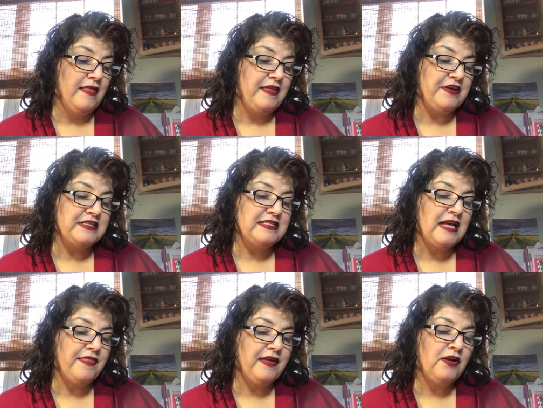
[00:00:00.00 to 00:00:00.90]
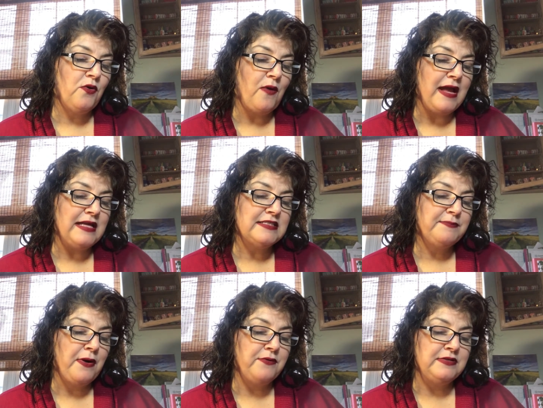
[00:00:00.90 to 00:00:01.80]
There is nothing quite as
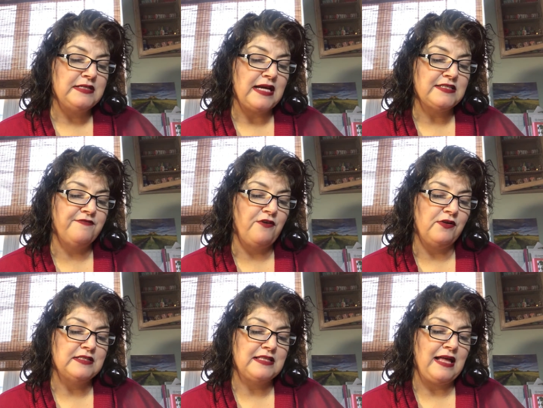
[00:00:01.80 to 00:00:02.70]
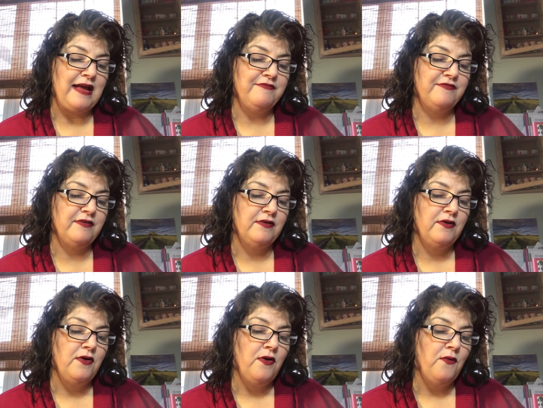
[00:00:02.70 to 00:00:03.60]
potent as a focused life,
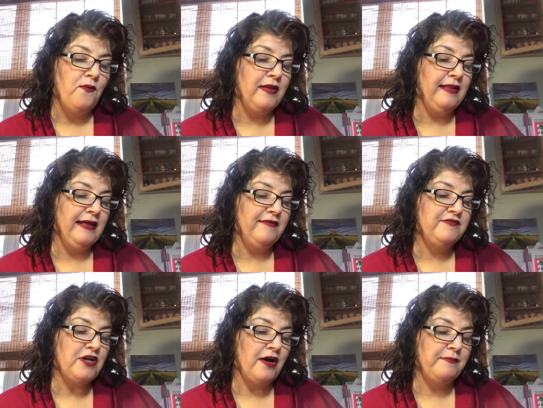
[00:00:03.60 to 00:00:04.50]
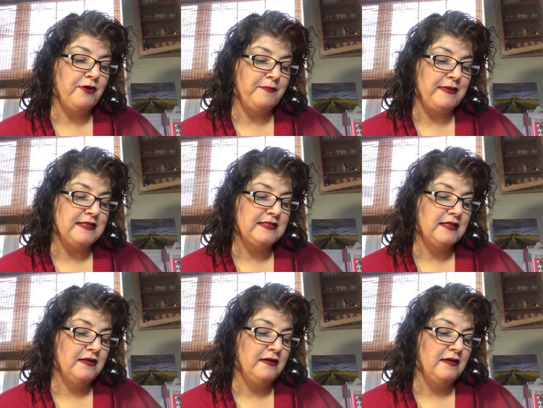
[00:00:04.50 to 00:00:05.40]
one lived on
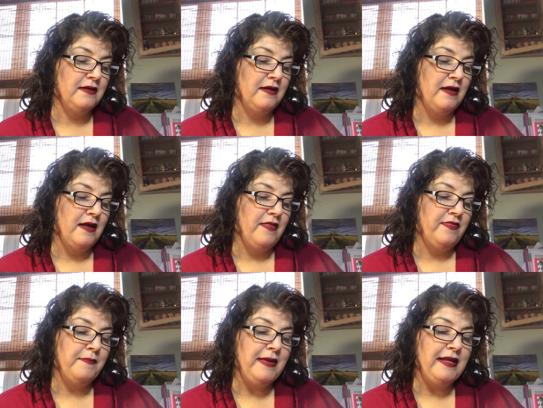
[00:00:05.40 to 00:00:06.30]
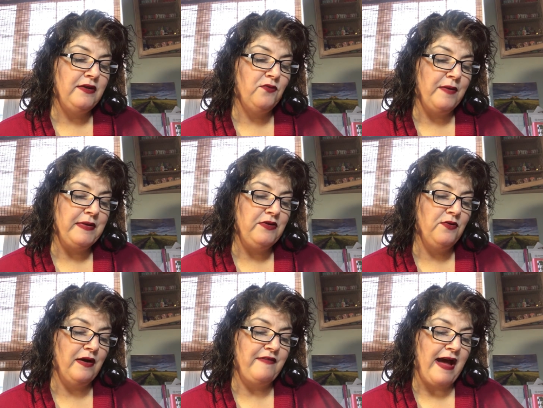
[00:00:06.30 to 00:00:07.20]
purpose. The men and women
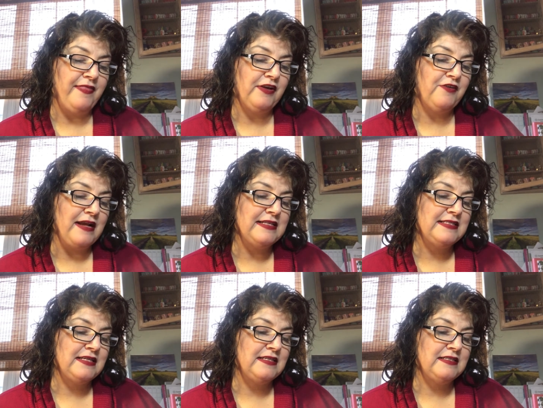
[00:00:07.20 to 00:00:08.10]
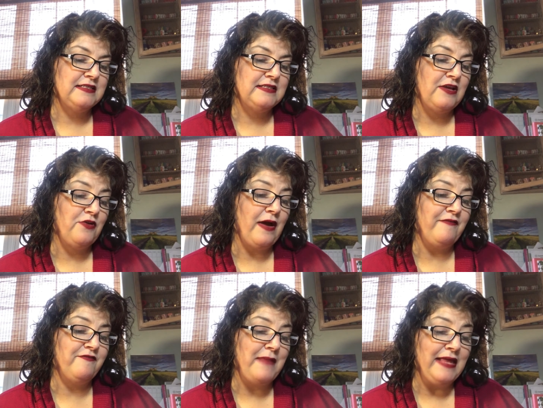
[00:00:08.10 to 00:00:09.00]
who have had the greatest who
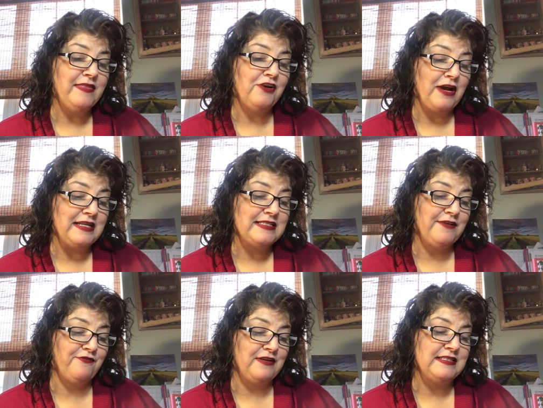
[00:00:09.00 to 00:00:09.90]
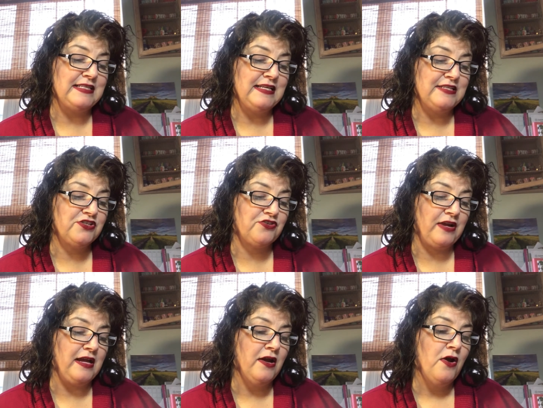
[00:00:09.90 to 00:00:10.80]
have made the greatest difference in
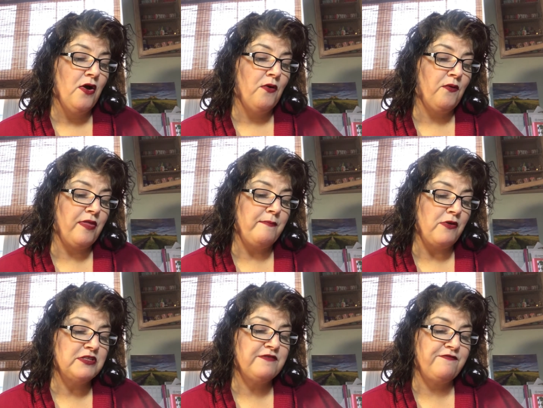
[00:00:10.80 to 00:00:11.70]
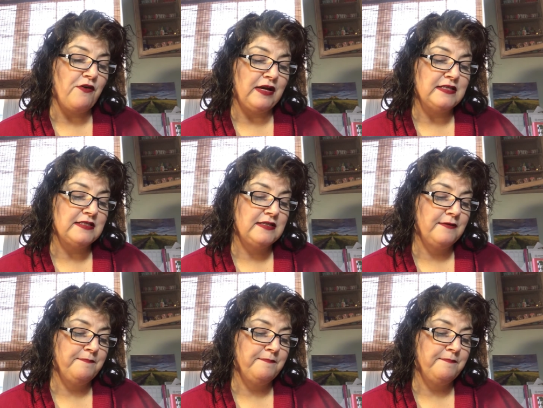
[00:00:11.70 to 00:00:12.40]
history were the most focused.